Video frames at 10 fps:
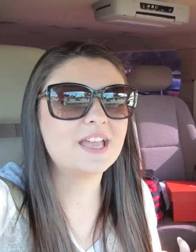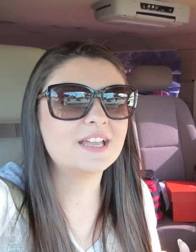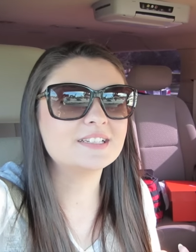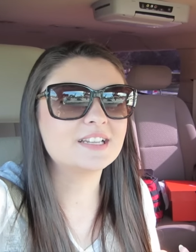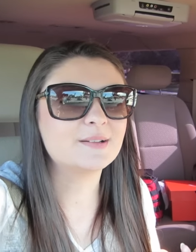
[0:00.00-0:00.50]

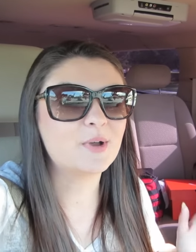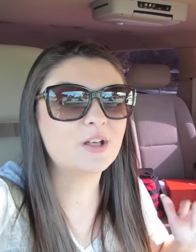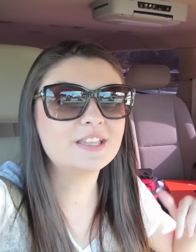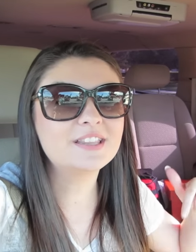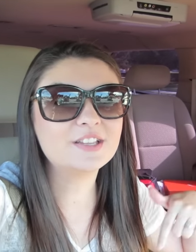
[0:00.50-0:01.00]
And um,
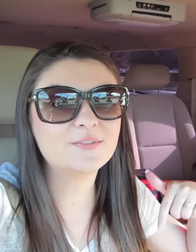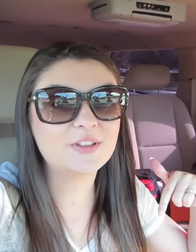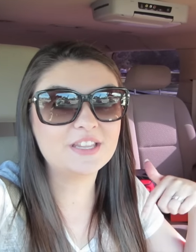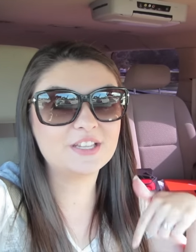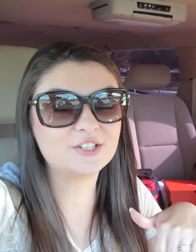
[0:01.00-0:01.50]
I'll link their
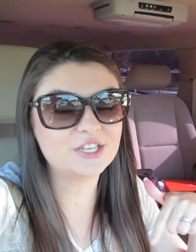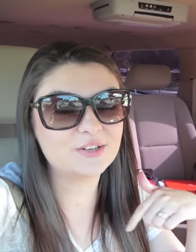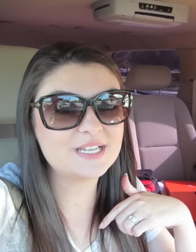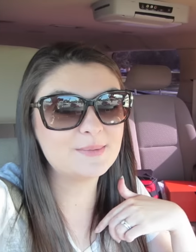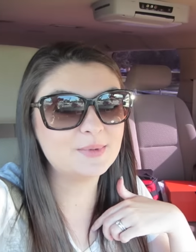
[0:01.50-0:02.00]
video, their
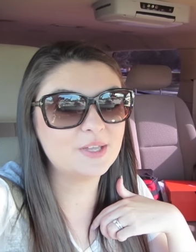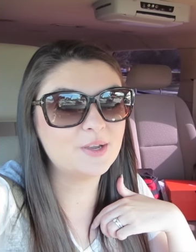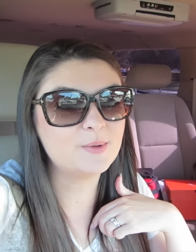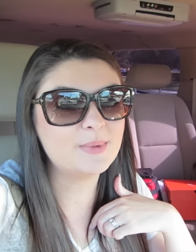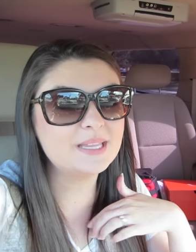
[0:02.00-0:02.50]
channel down
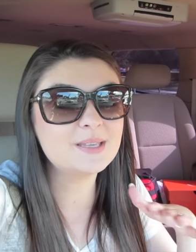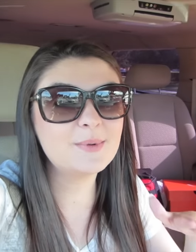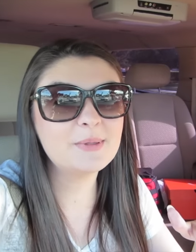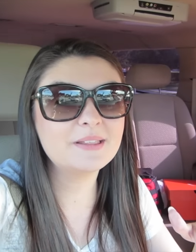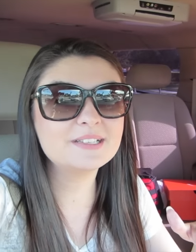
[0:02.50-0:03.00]
below. We met them
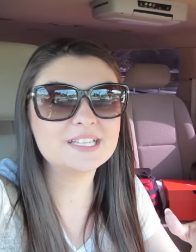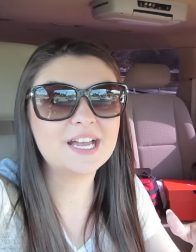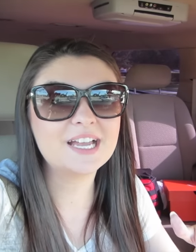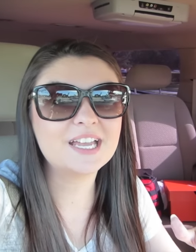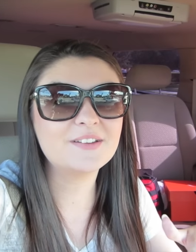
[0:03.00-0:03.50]
at Playlist
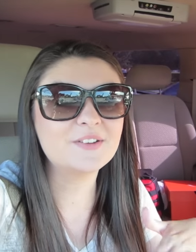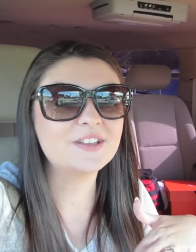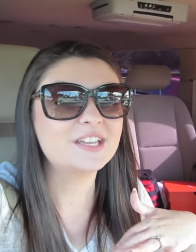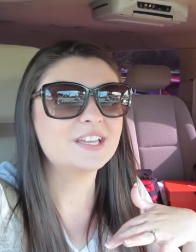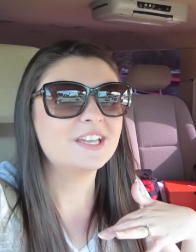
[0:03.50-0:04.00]
Live.
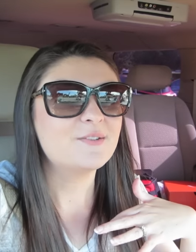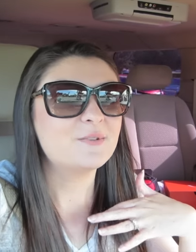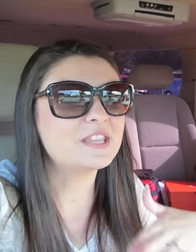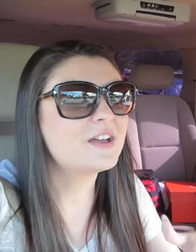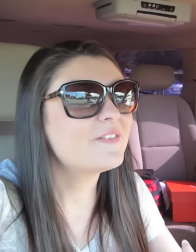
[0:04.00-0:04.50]

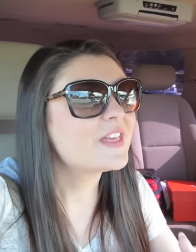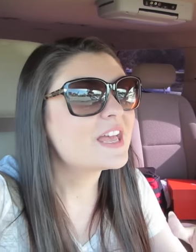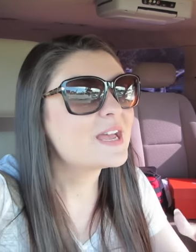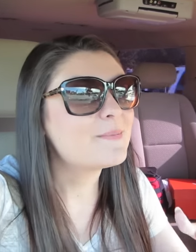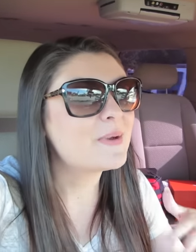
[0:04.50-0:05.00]
We love
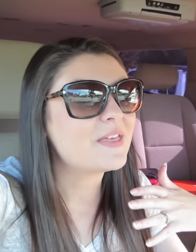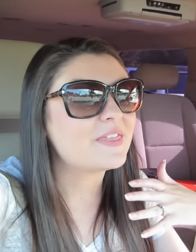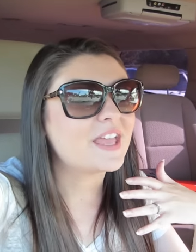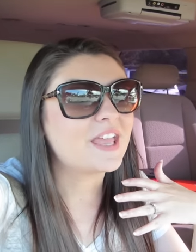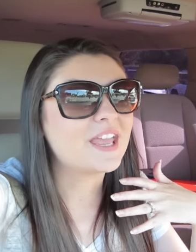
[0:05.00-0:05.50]
them.
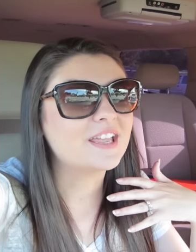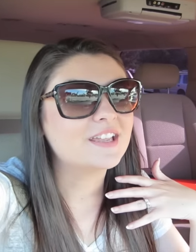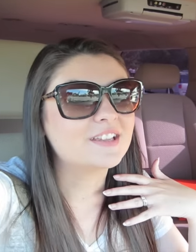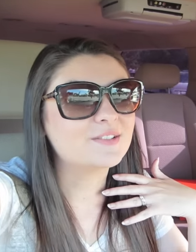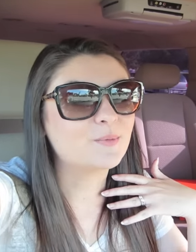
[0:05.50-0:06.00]
They
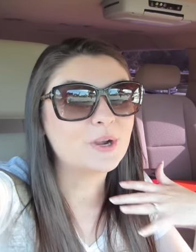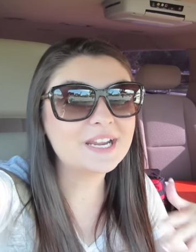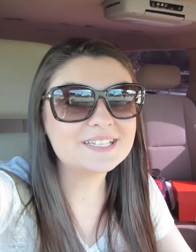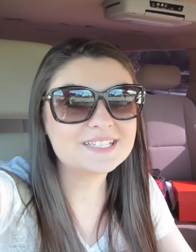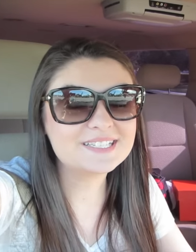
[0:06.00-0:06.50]

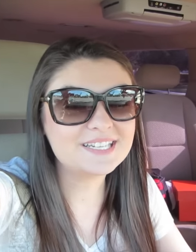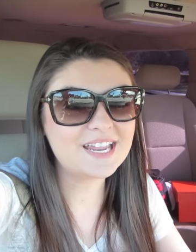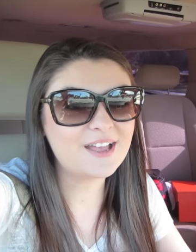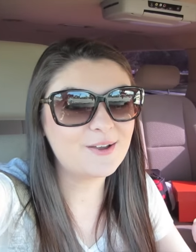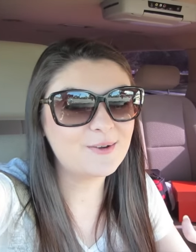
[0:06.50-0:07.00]
work at Disney
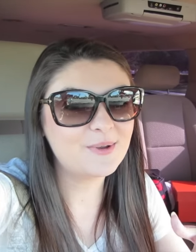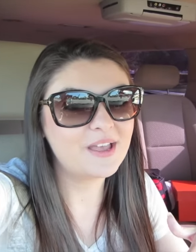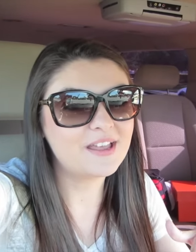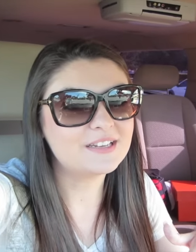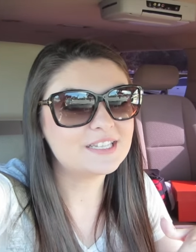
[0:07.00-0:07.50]
now,
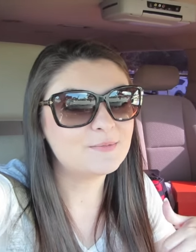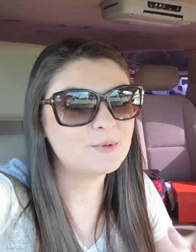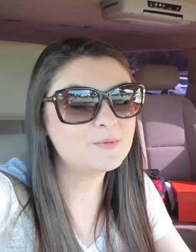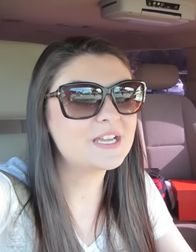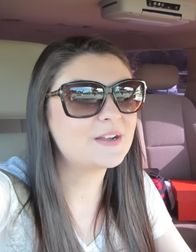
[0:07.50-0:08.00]
and they've
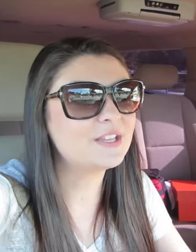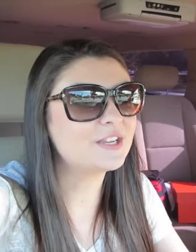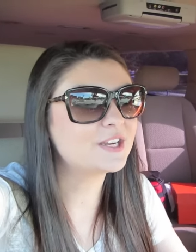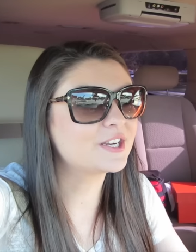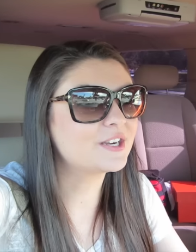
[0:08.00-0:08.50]
moved down
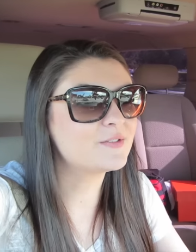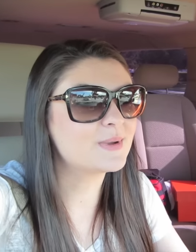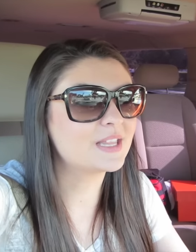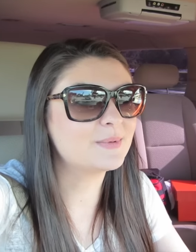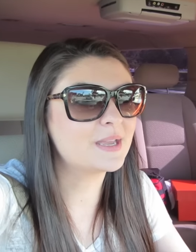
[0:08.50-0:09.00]
here from
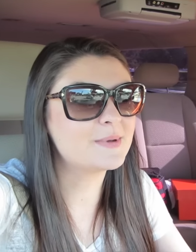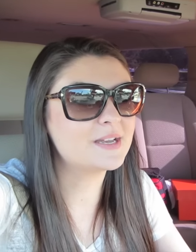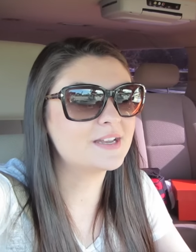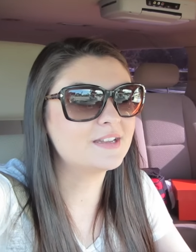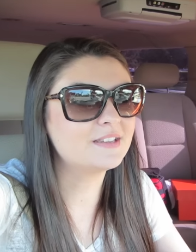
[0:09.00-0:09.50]

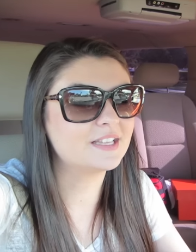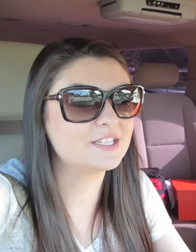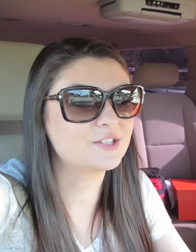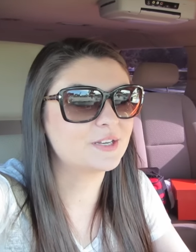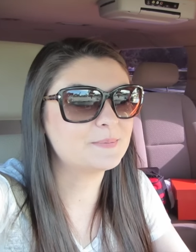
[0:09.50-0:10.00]
Alabama.
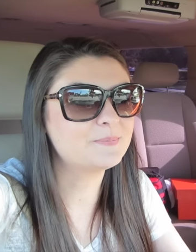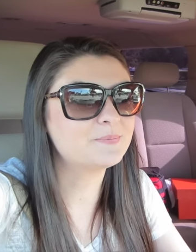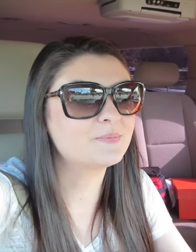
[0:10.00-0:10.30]
Light screen.